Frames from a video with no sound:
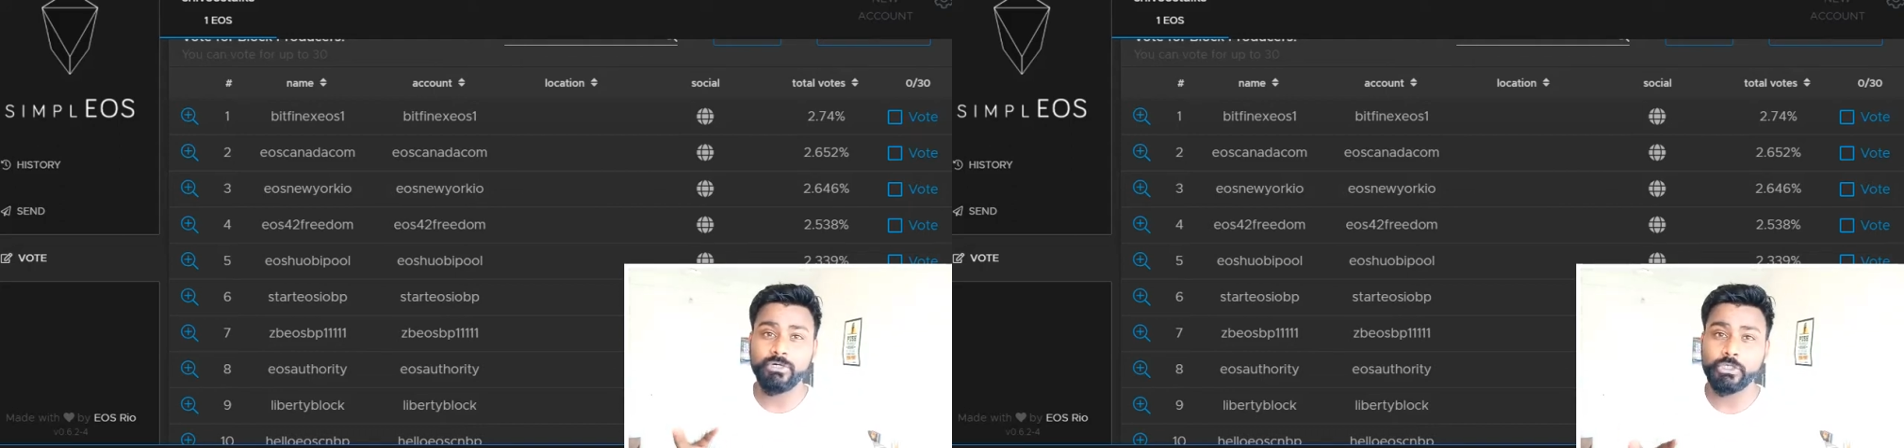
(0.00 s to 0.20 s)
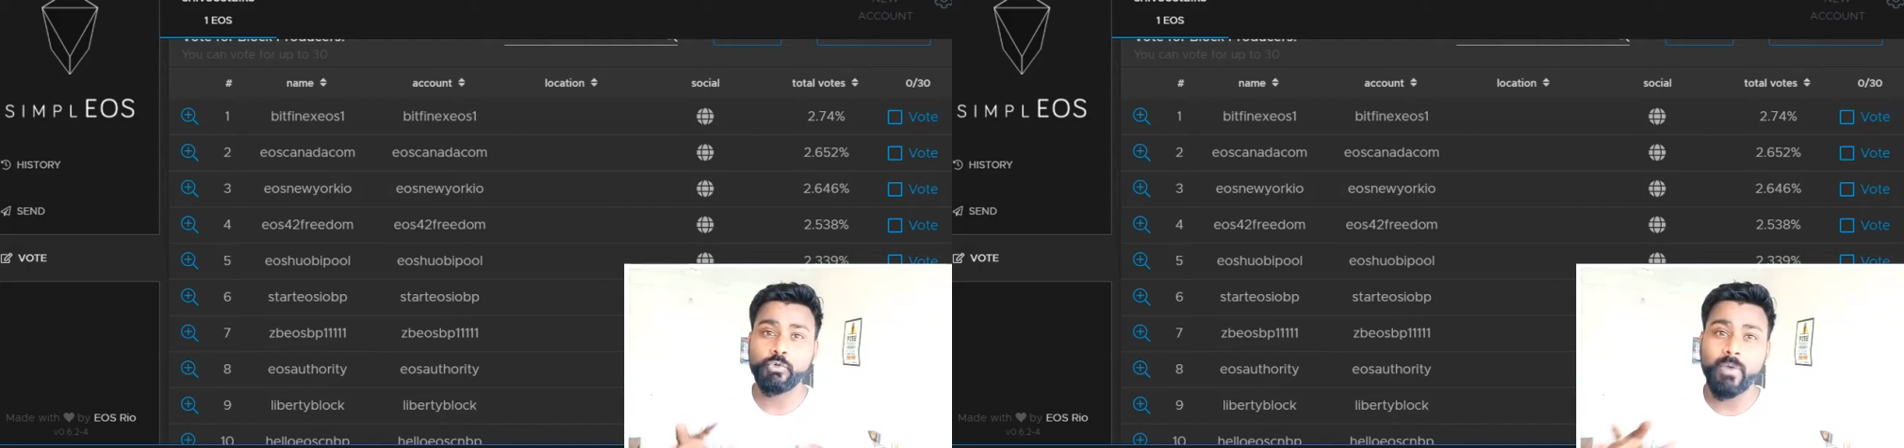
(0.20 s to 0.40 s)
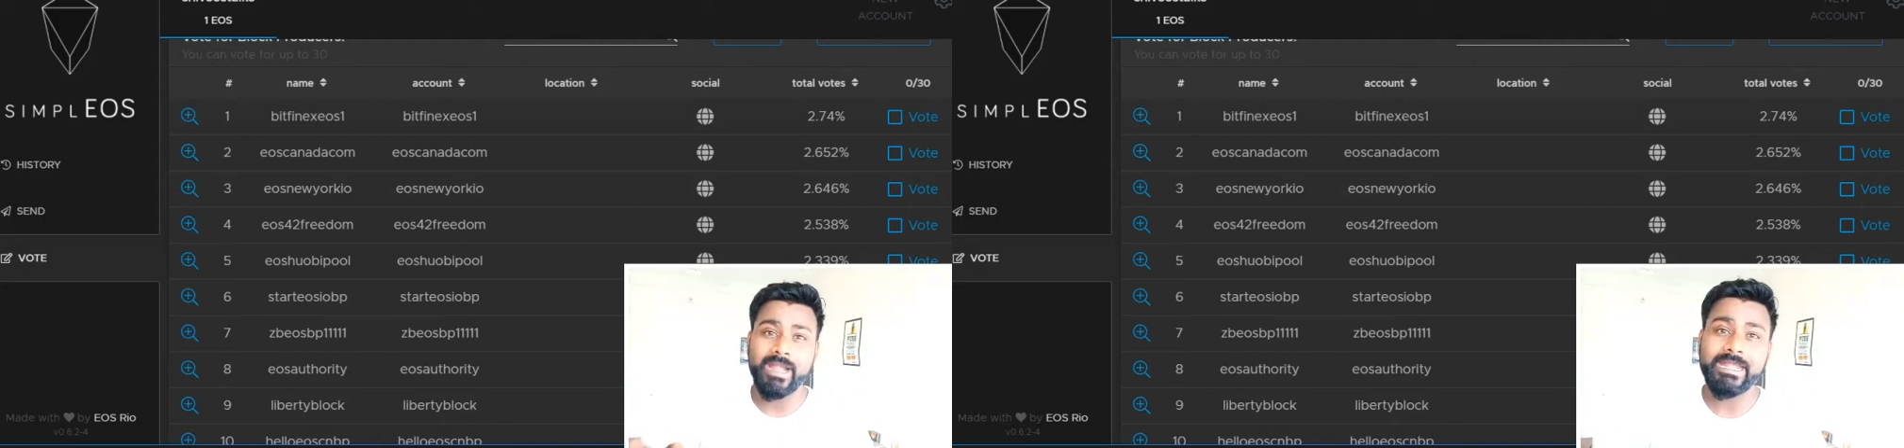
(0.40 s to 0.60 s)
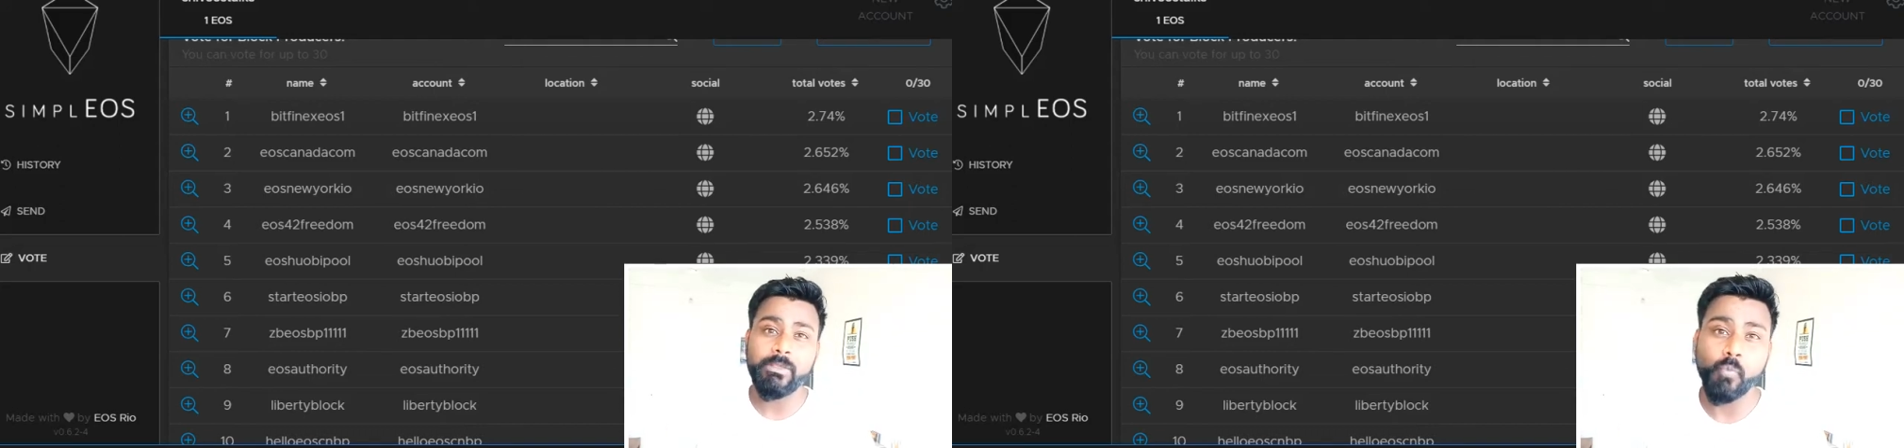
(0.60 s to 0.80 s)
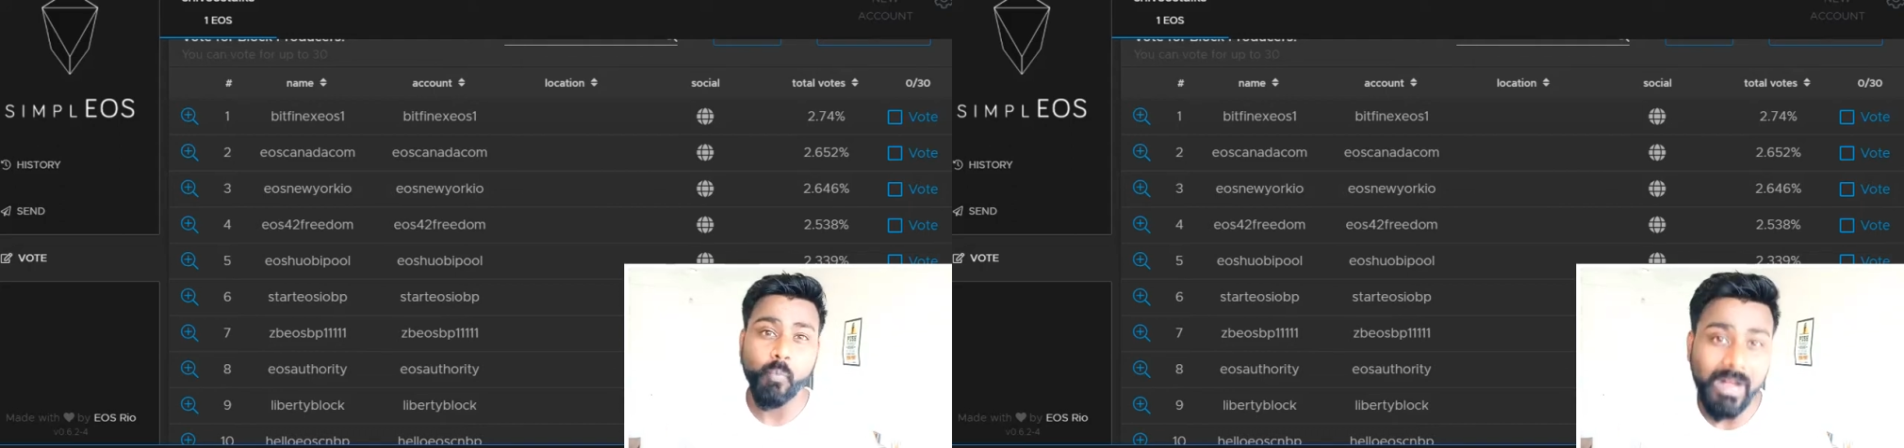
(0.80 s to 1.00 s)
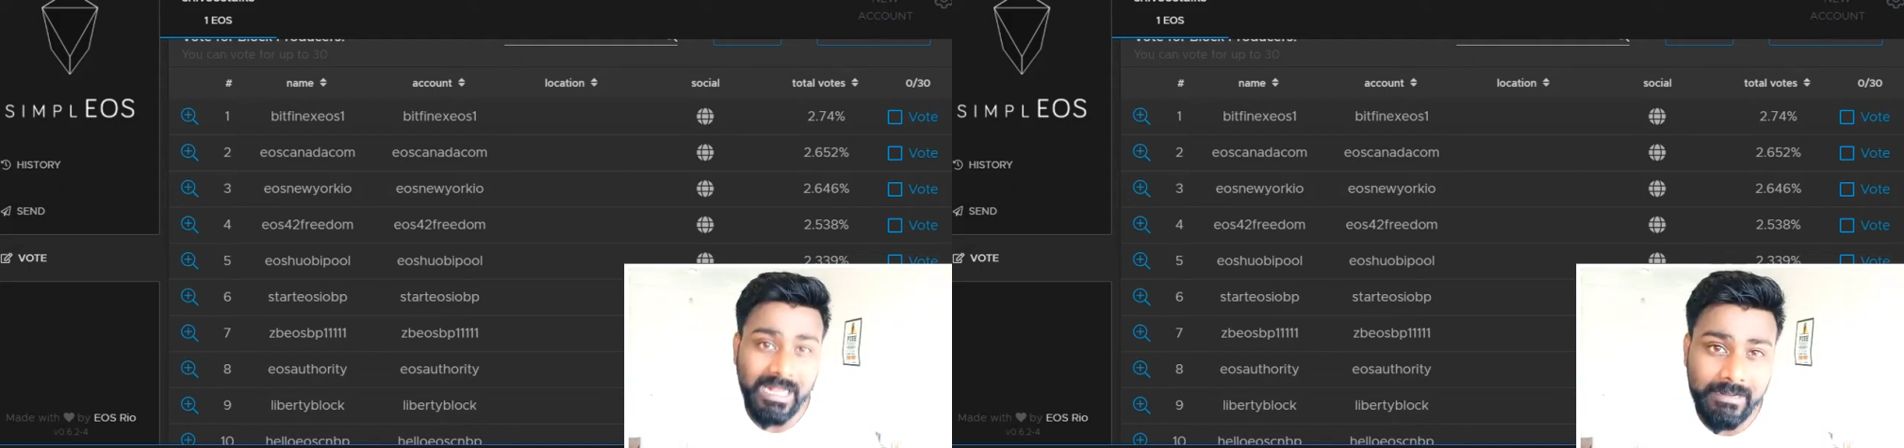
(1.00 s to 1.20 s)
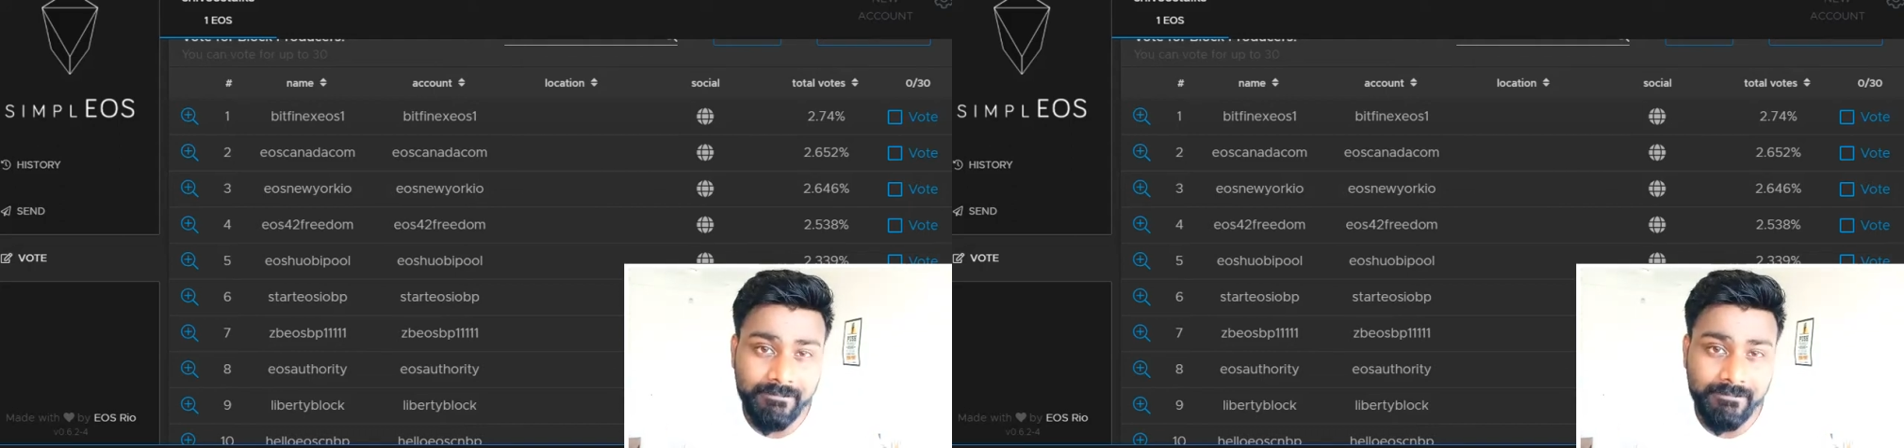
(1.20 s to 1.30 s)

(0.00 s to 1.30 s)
only 20 will